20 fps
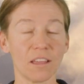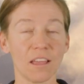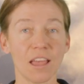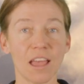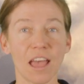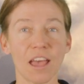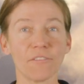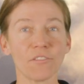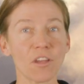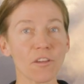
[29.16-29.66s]

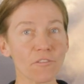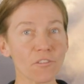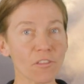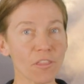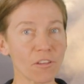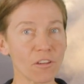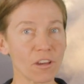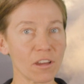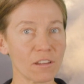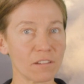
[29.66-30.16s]
Have you ever
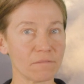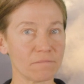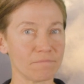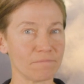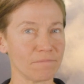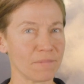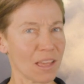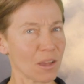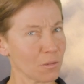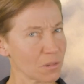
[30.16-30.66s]
thought,
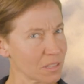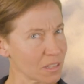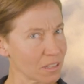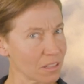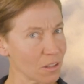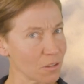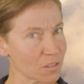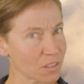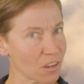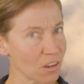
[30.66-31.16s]
that was a
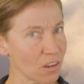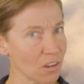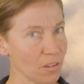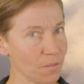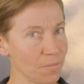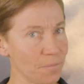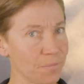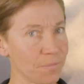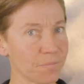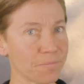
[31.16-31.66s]
close call?
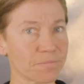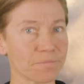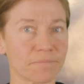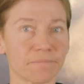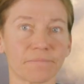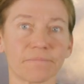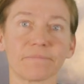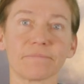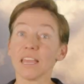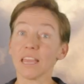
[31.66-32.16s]

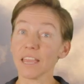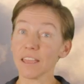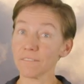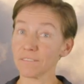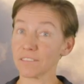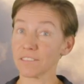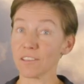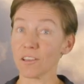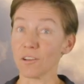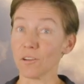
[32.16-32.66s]
If
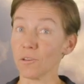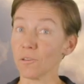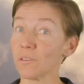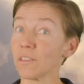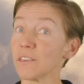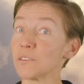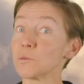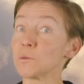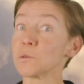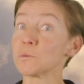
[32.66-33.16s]
so,
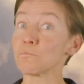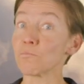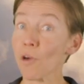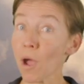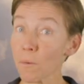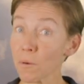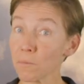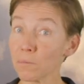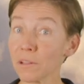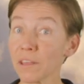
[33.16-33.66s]
this was
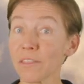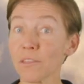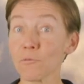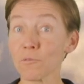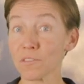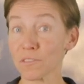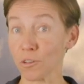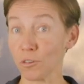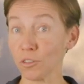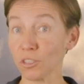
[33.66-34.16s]
probably the
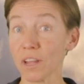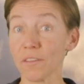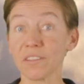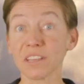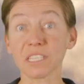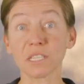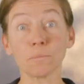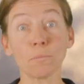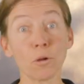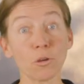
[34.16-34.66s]
result of
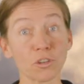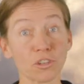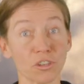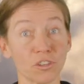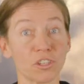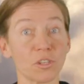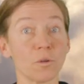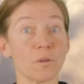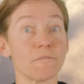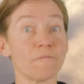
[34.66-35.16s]
exposure
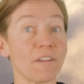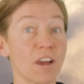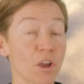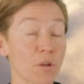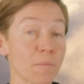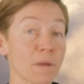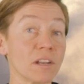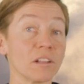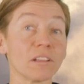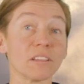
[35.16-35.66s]
to
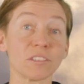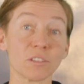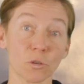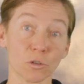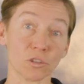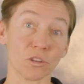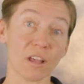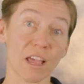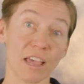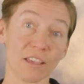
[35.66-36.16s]
environmental and
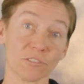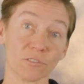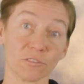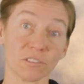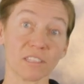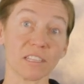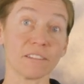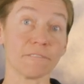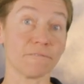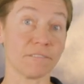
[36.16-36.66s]
social
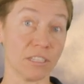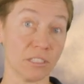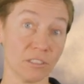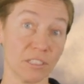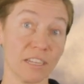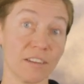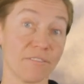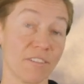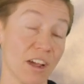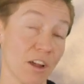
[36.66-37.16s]
hazards in field
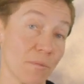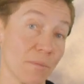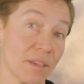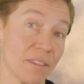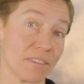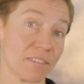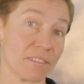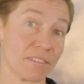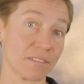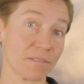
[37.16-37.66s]

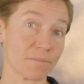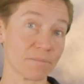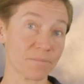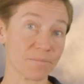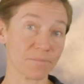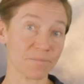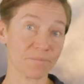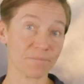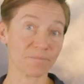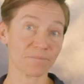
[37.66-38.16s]
environments.
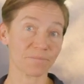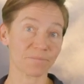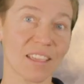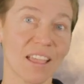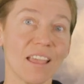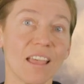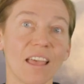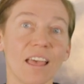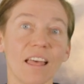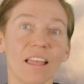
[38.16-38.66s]

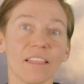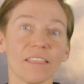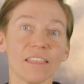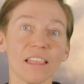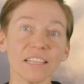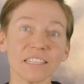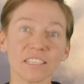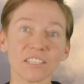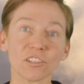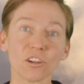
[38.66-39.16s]

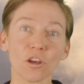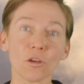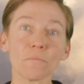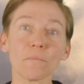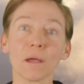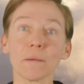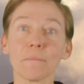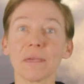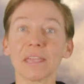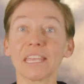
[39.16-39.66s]
Let's start
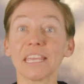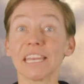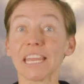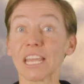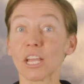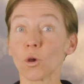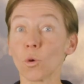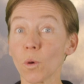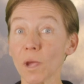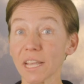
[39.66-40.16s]
by making a
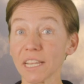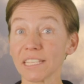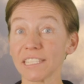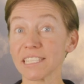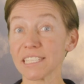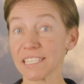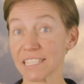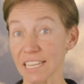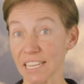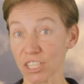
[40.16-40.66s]
quick
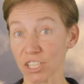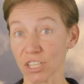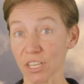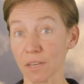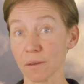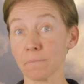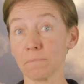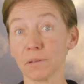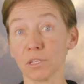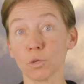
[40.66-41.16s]

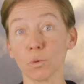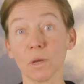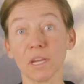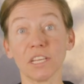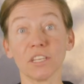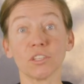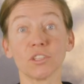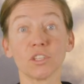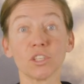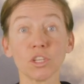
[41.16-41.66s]
distinction
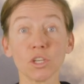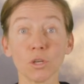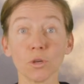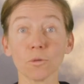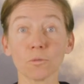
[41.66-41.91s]
between two